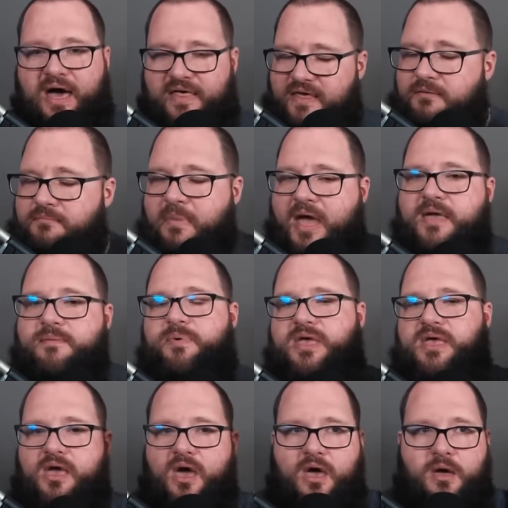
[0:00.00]
and then
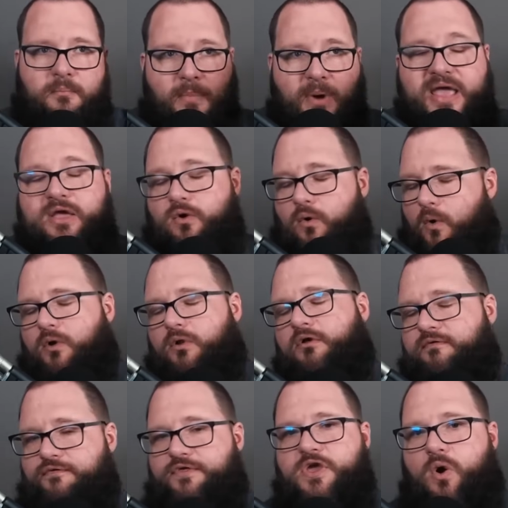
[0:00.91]
maybe make
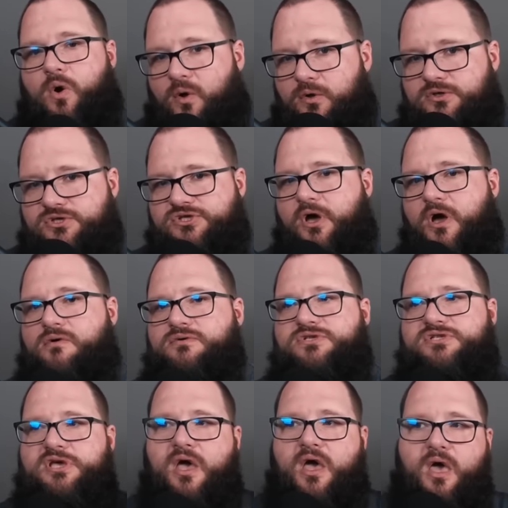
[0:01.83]
all of the old
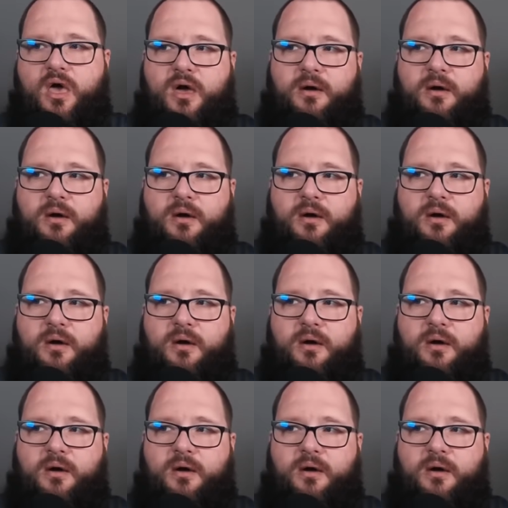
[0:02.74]
zones